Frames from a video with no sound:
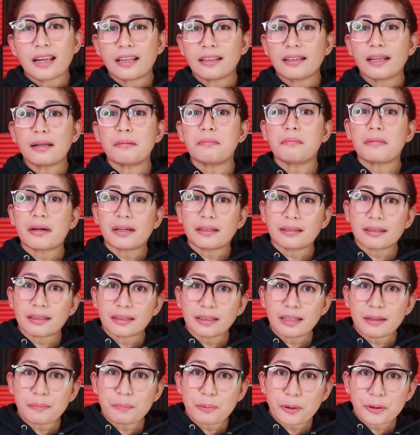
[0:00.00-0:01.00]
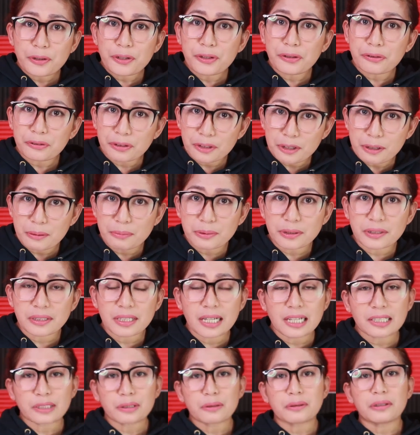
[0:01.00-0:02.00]
And then monthly po yung terms
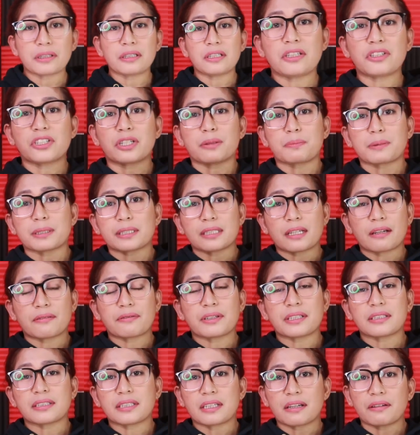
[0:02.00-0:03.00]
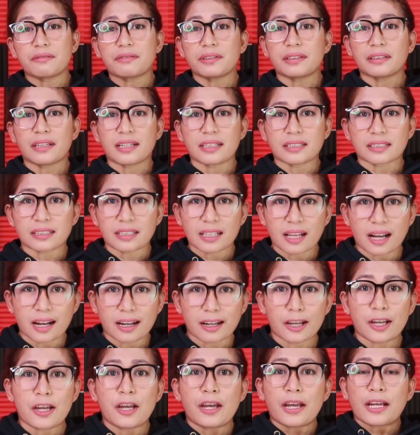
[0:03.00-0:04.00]
niya. So, hindi siya pa 7 days
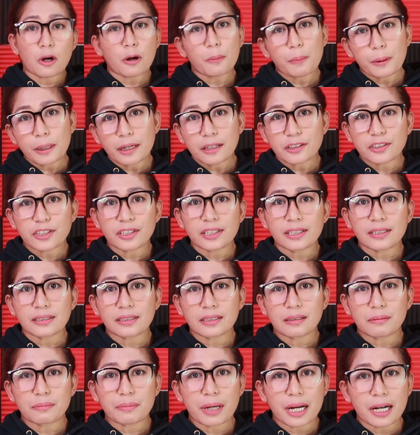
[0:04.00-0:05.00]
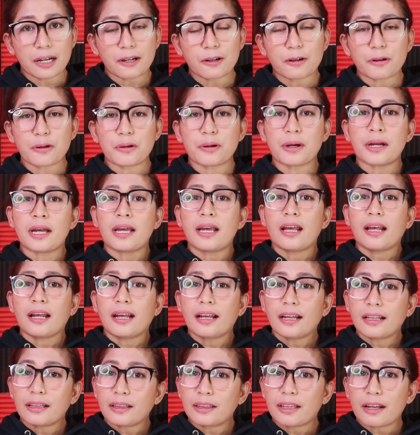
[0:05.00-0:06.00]
lang. No, operate siya na isang banko
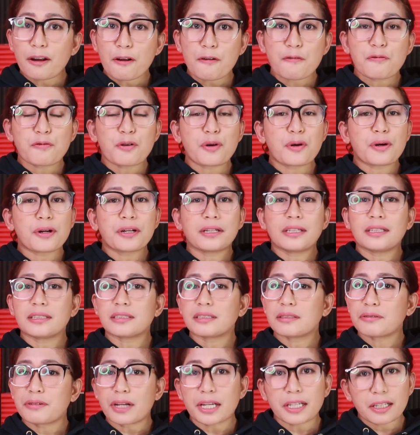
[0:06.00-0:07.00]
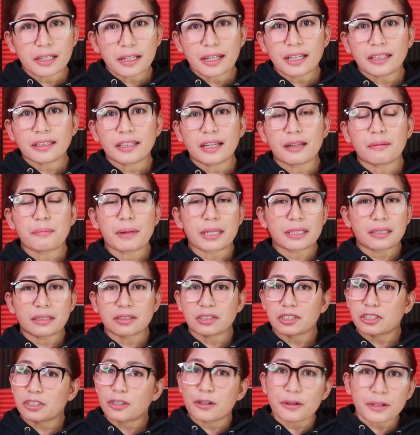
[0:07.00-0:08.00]
and therefore, it's regulated by the
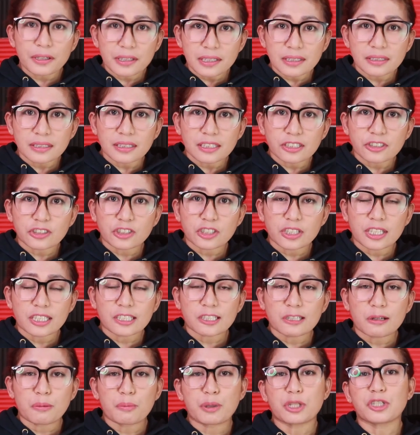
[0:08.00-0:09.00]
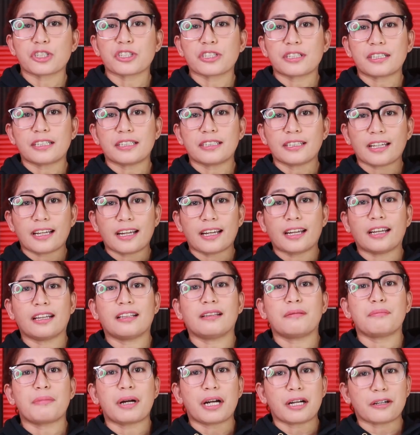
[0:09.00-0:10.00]
Securities and Exchange Commission
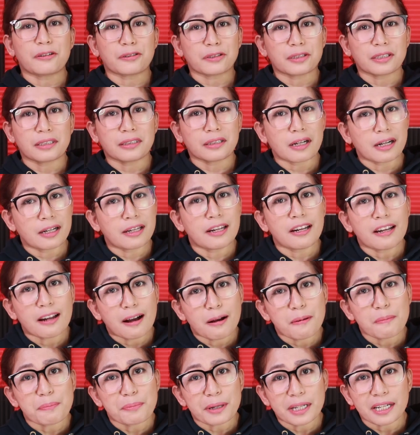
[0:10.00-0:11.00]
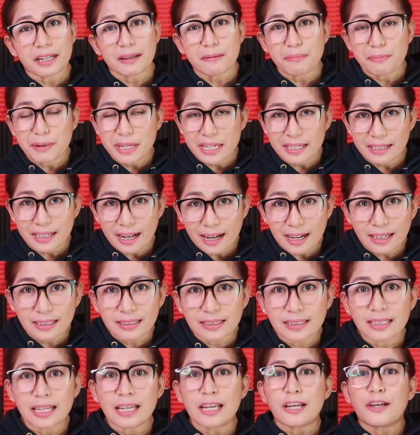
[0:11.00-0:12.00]
and Banko Sentral ng
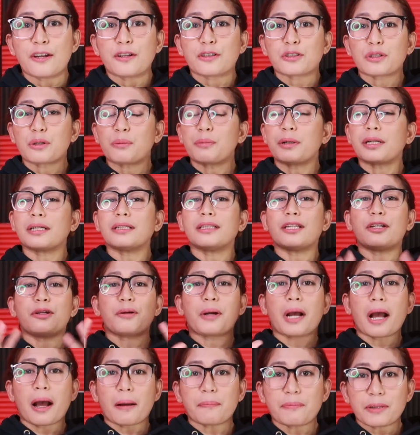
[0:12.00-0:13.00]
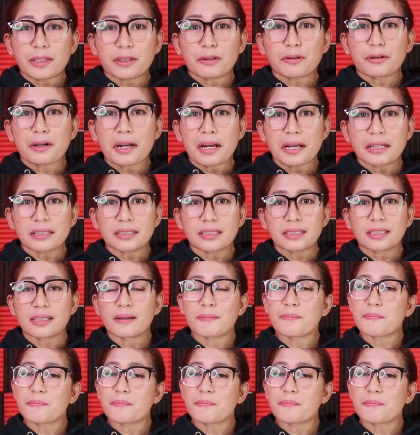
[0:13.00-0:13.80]
Pilipinas. So, maganda yung app nito, guys.